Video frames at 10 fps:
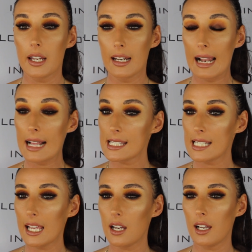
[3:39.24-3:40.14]
And
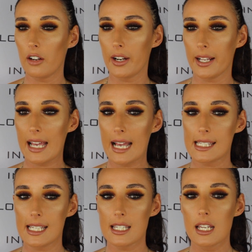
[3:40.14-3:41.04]
lastly, hyaluronic
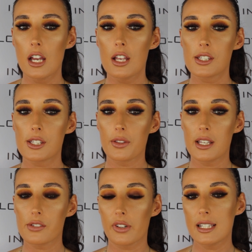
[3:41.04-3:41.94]
acid. So
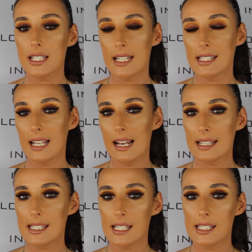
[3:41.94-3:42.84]
this reinstates
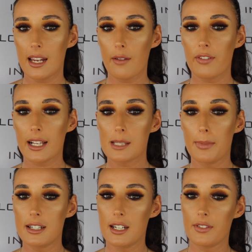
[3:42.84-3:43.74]
elasticity and
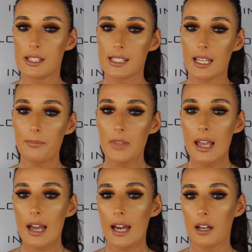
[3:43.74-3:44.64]
flexibility of the skin,
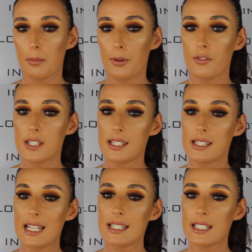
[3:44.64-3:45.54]
and it improves
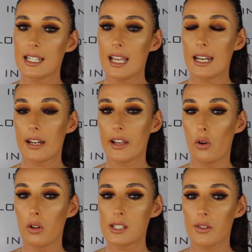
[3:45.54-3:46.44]
its density, and it
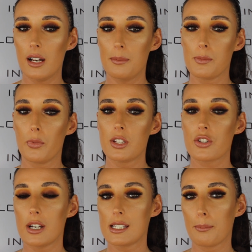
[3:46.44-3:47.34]
also helps
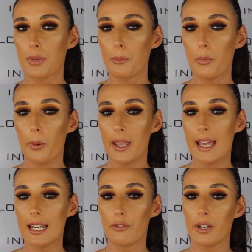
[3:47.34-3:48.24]
moisturize and plump away
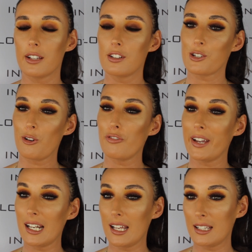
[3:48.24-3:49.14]
any wrinkles or fine